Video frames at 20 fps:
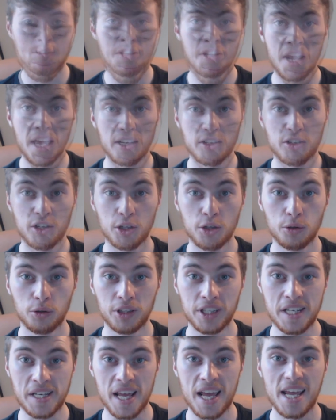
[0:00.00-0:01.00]
The next thing you'll
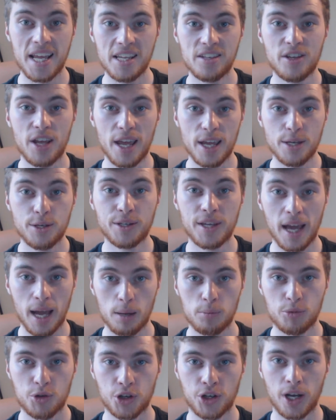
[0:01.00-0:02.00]
need is a
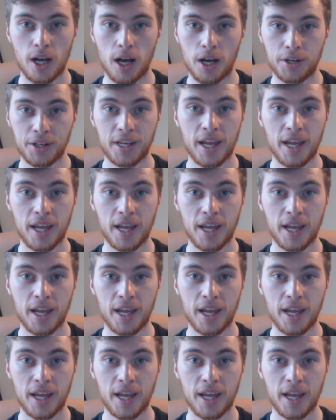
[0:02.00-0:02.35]
capture card.